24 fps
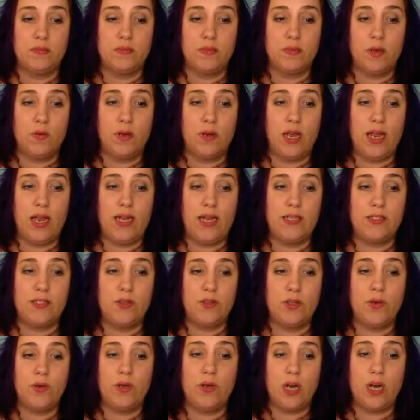Okay, so
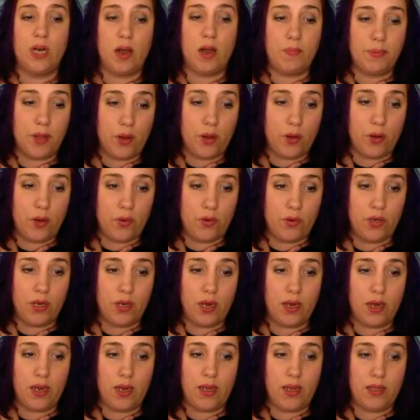you can upload
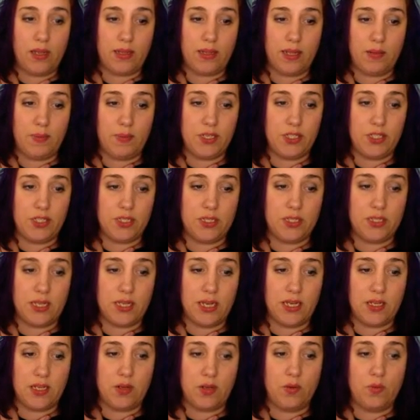the images
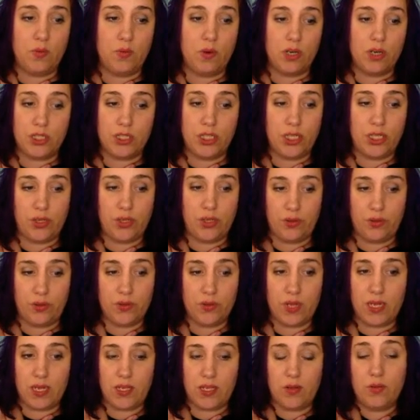that you want to use or
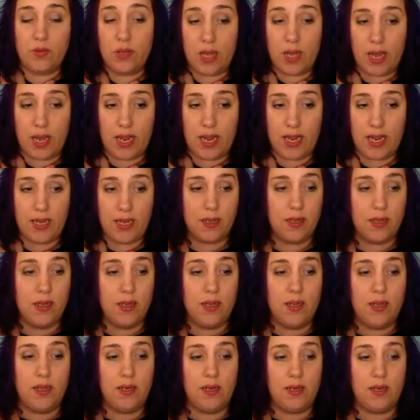that you like.
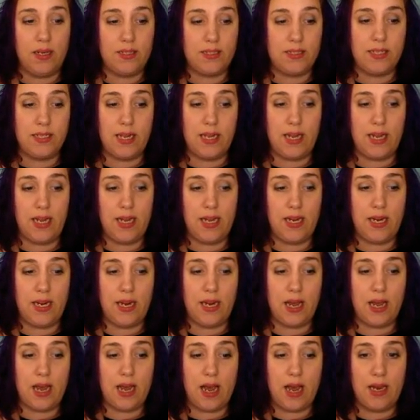Let's say
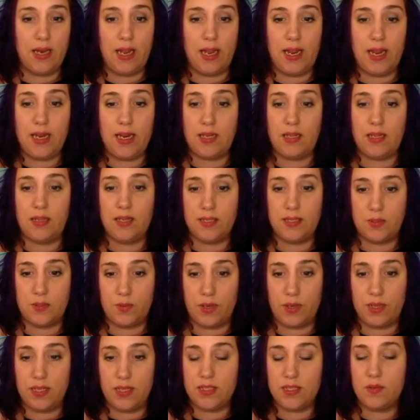I like this one.
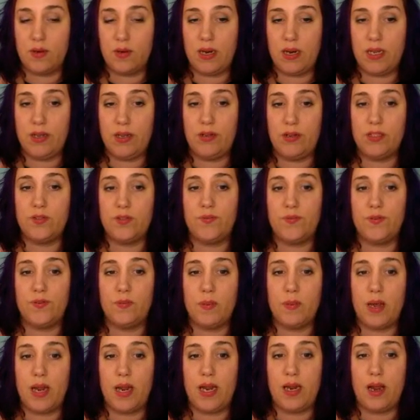This one I used for
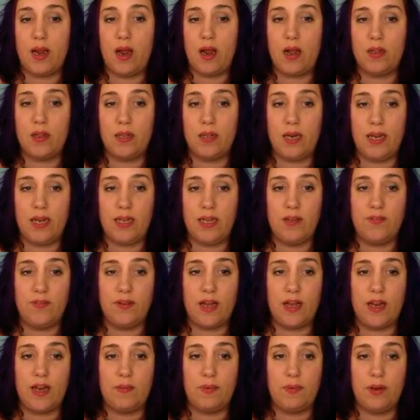my holiday gift
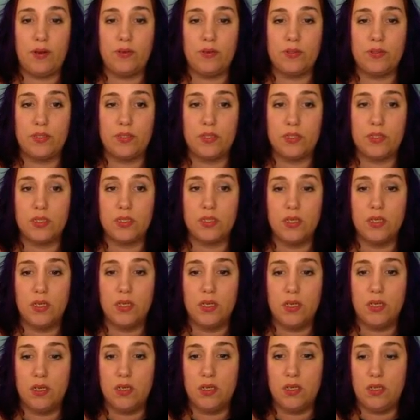guide post.
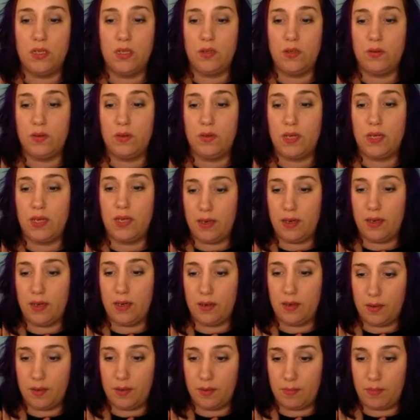You can
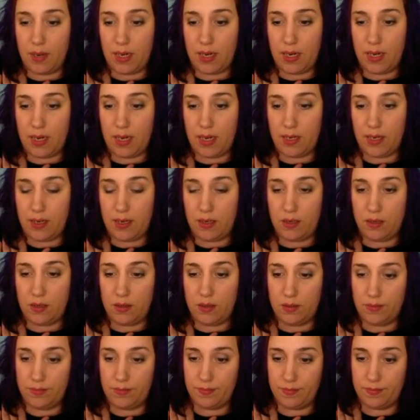make it
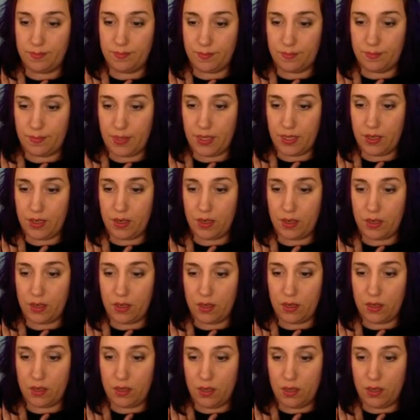bigger.